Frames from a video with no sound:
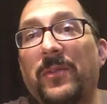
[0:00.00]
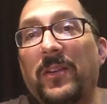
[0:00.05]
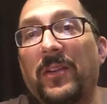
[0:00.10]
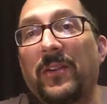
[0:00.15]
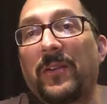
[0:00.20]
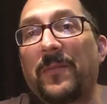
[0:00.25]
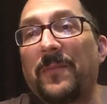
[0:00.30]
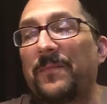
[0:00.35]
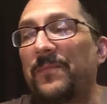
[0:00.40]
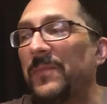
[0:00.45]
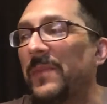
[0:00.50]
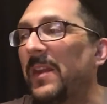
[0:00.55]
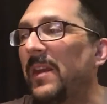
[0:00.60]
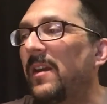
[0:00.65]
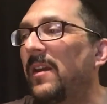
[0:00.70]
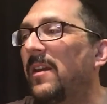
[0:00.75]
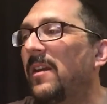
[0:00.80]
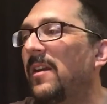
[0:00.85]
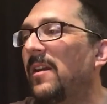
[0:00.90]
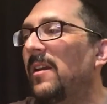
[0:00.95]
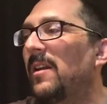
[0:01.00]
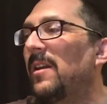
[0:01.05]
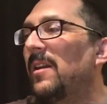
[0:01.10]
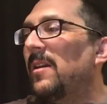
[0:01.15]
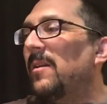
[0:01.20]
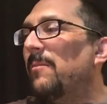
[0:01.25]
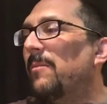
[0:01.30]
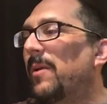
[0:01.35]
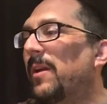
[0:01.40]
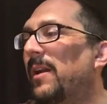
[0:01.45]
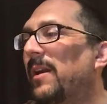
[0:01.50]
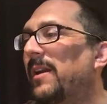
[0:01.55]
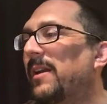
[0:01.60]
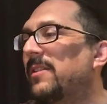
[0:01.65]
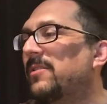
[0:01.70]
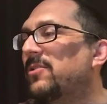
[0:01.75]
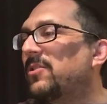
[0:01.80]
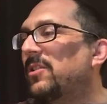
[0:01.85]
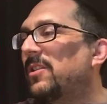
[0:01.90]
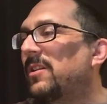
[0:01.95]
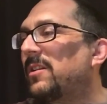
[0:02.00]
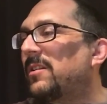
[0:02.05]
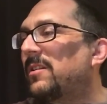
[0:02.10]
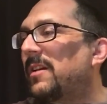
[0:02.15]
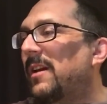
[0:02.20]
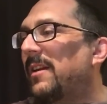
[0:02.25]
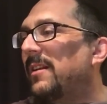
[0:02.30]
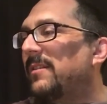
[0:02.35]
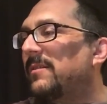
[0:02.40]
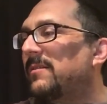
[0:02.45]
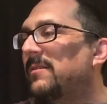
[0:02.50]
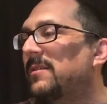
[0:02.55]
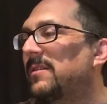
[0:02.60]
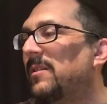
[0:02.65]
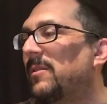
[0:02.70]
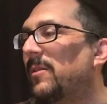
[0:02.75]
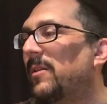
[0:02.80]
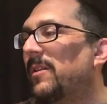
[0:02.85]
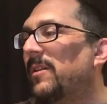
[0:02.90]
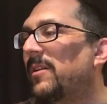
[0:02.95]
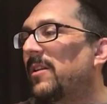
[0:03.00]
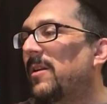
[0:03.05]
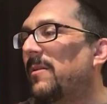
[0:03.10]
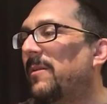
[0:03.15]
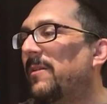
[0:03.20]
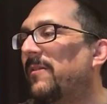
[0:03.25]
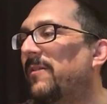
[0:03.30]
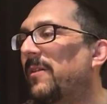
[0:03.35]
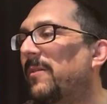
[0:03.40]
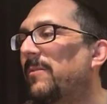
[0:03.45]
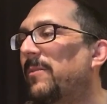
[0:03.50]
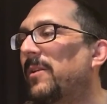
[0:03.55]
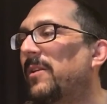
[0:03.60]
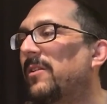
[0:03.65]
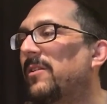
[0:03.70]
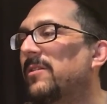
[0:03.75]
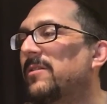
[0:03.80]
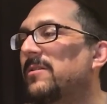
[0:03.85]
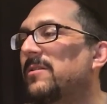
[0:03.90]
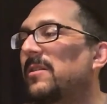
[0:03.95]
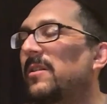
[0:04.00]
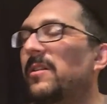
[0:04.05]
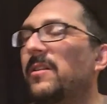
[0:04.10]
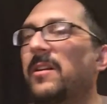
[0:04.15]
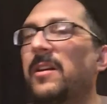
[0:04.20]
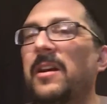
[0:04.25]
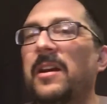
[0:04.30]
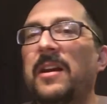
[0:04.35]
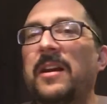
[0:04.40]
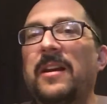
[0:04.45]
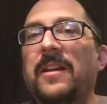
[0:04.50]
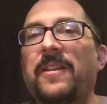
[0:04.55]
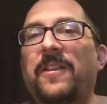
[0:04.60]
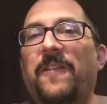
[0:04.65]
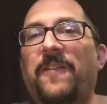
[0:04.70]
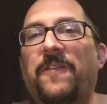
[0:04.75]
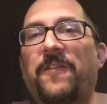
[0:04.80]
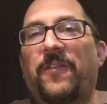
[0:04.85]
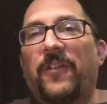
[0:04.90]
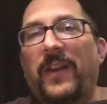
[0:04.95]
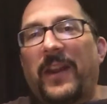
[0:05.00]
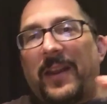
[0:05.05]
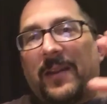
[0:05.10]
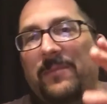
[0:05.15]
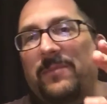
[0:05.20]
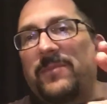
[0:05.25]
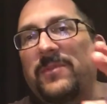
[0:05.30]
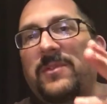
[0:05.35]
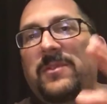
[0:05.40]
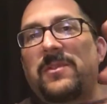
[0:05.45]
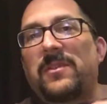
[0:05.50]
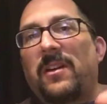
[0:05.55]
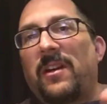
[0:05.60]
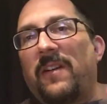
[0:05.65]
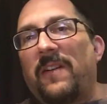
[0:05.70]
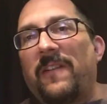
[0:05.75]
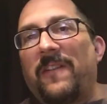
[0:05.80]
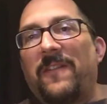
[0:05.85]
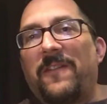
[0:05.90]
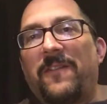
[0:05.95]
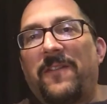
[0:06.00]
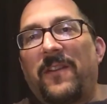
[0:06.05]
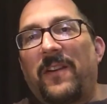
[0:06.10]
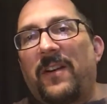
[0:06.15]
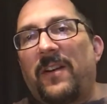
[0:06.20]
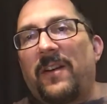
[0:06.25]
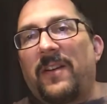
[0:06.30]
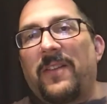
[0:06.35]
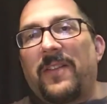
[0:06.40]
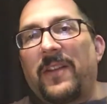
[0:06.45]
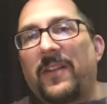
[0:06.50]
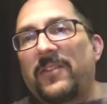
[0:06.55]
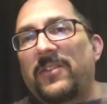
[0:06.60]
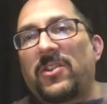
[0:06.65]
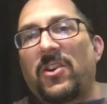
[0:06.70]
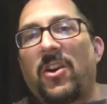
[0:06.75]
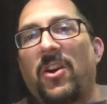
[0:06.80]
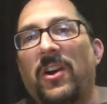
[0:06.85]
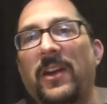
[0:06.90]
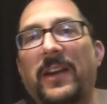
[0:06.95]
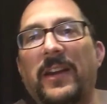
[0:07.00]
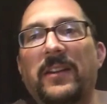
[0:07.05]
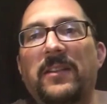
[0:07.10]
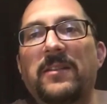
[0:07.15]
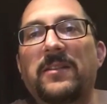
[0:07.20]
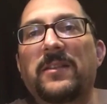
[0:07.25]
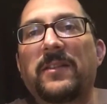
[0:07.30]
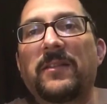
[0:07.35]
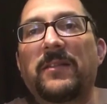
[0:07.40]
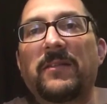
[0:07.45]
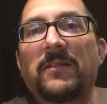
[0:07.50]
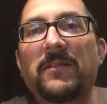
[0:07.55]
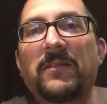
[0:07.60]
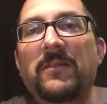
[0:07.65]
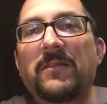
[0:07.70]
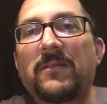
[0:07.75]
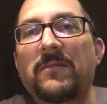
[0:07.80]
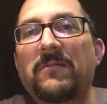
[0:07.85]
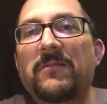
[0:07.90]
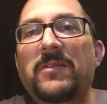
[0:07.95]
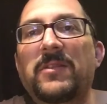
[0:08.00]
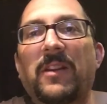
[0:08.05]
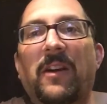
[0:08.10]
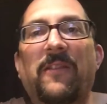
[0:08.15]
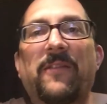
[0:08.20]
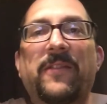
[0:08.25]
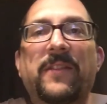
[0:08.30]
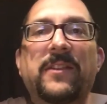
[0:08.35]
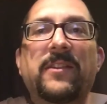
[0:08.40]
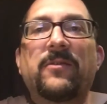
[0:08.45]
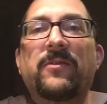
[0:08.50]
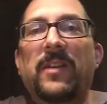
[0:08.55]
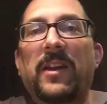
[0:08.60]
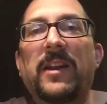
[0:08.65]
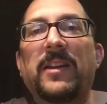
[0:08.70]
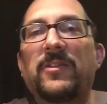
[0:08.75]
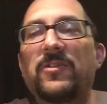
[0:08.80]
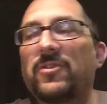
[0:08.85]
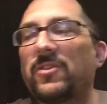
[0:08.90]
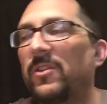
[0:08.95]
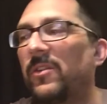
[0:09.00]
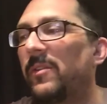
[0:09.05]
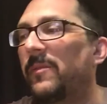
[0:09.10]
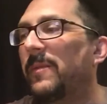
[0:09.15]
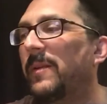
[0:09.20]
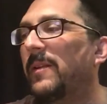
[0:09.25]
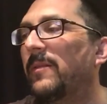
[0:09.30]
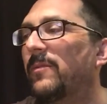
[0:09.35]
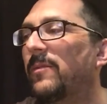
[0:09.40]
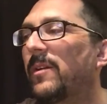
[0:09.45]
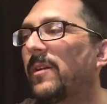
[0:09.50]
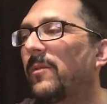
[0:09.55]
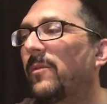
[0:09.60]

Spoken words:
You know, but I guess you kind of see where they're coming from, because the frames of their targets and stuff at the range. You know what I mean?